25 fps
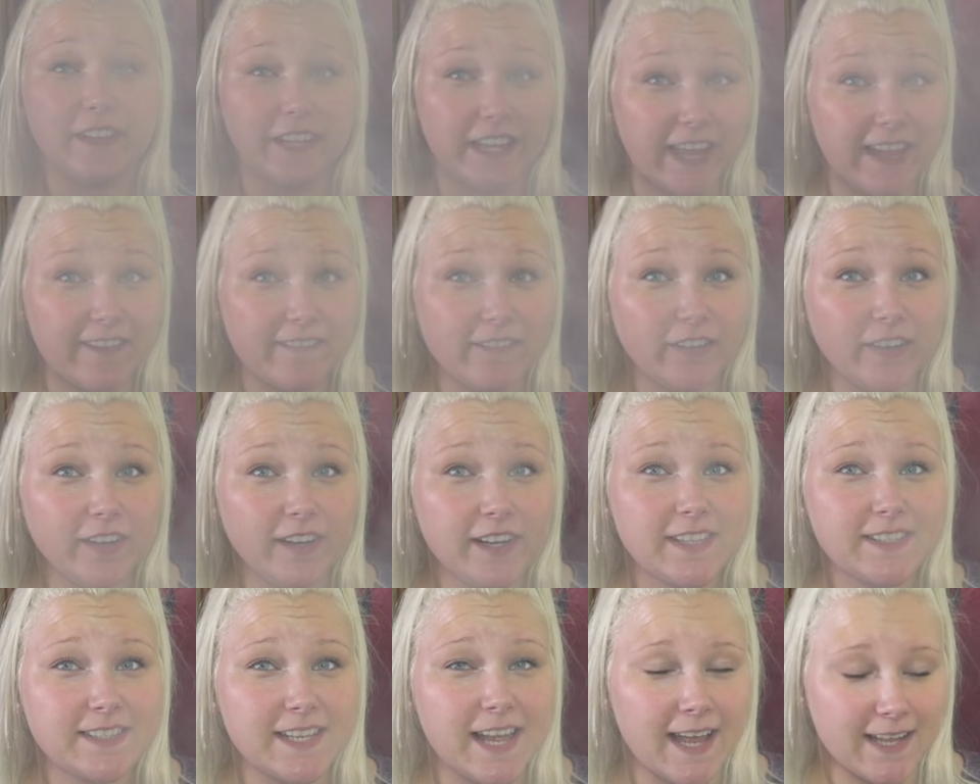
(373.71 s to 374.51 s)
flavor
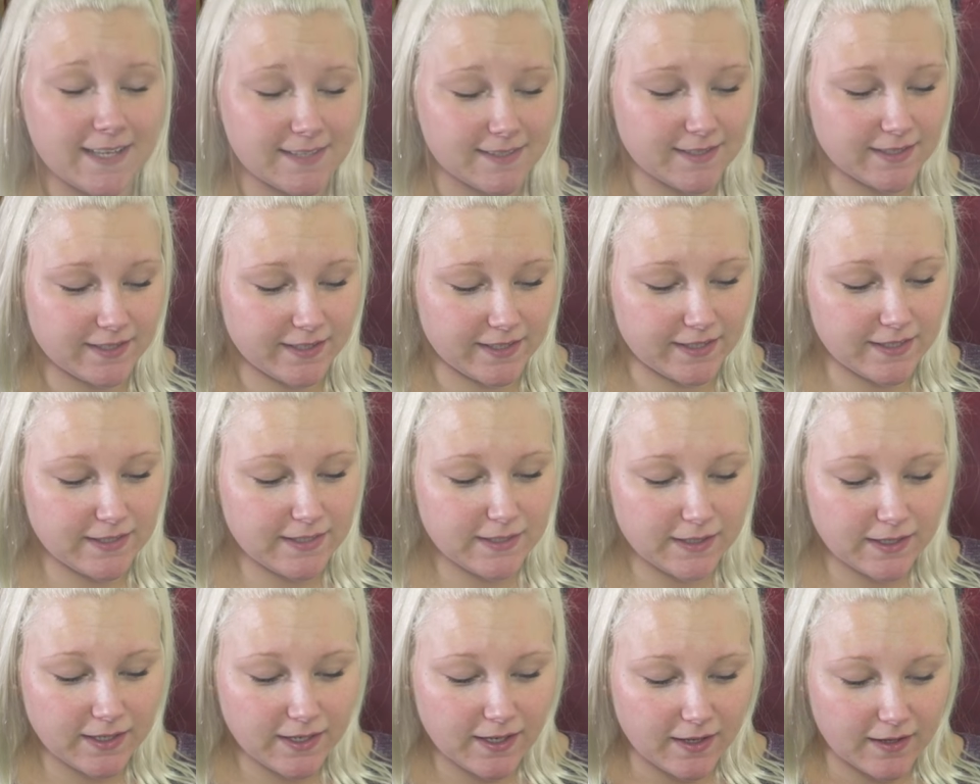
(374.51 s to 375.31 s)
is
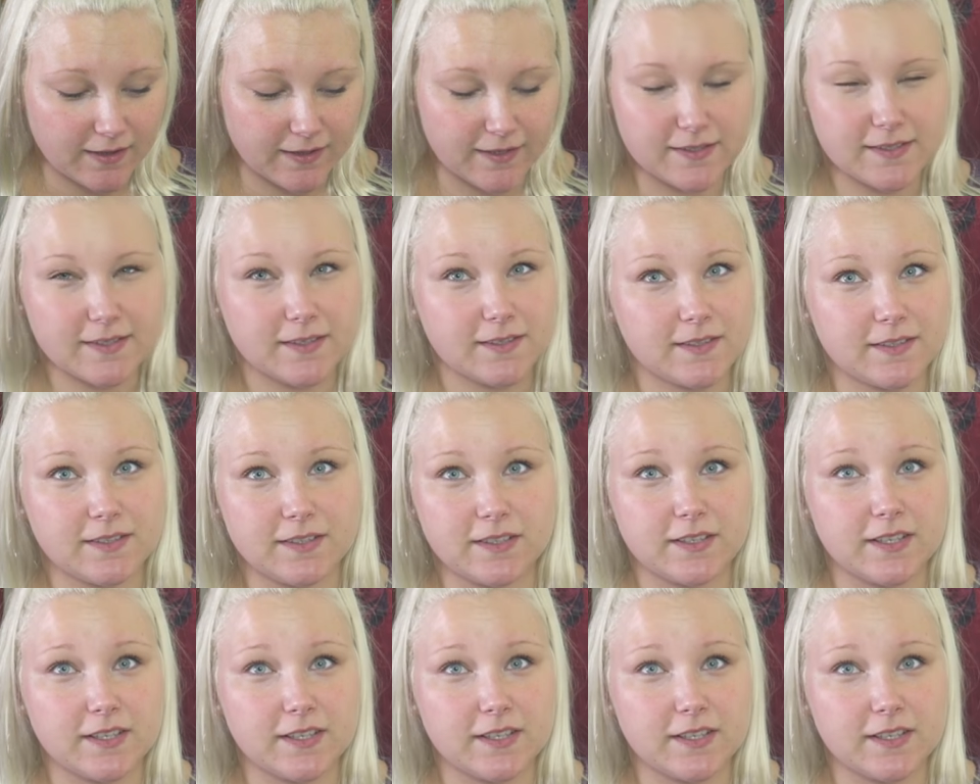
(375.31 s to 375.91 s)
excellent. This